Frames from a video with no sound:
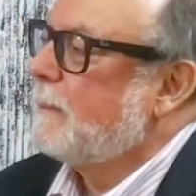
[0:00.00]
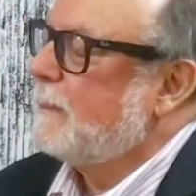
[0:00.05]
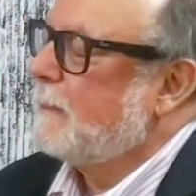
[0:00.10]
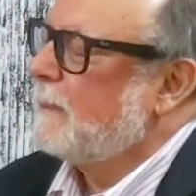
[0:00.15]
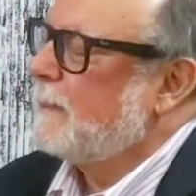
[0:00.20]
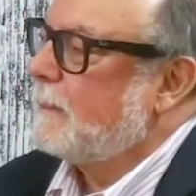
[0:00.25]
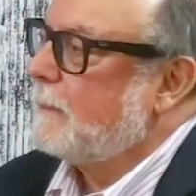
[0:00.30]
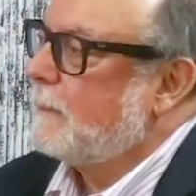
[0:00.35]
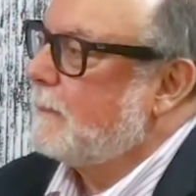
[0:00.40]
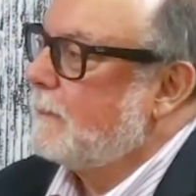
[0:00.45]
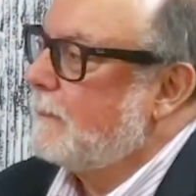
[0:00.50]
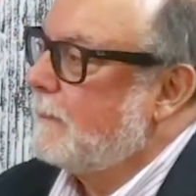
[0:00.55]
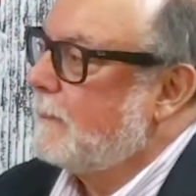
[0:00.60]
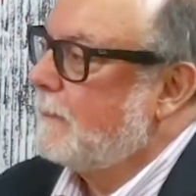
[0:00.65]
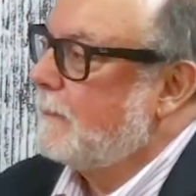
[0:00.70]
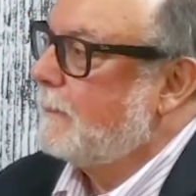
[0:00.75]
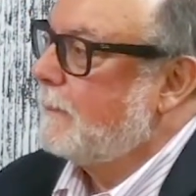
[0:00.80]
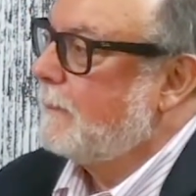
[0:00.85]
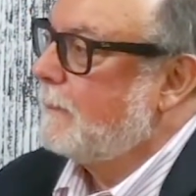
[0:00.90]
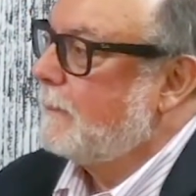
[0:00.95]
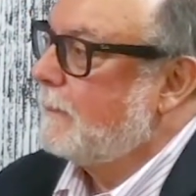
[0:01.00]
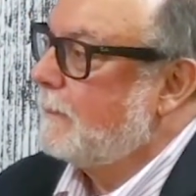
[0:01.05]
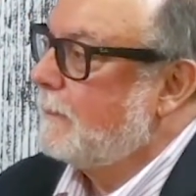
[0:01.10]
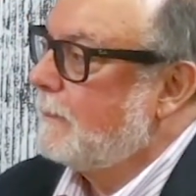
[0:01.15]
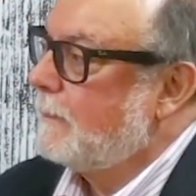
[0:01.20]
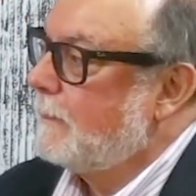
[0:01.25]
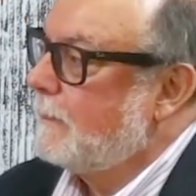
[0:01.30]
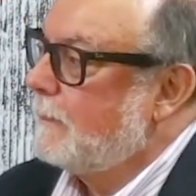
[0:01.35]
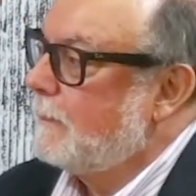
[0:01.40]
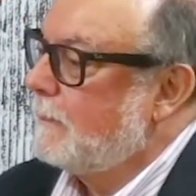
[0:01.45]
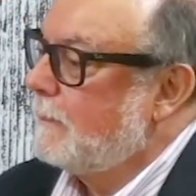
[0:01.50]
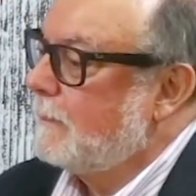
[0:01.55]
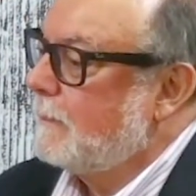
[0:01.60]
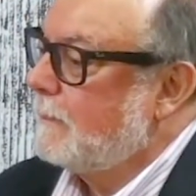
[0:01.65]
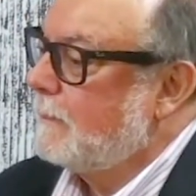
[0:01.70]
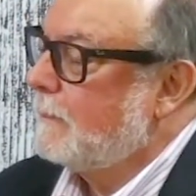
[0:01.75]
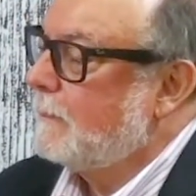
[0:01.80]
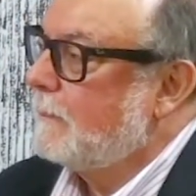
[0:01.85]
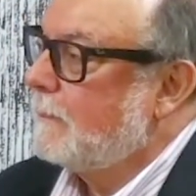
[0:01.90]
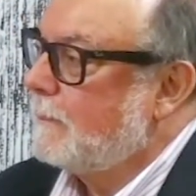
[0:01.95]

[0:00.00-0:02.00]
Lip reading: (silent)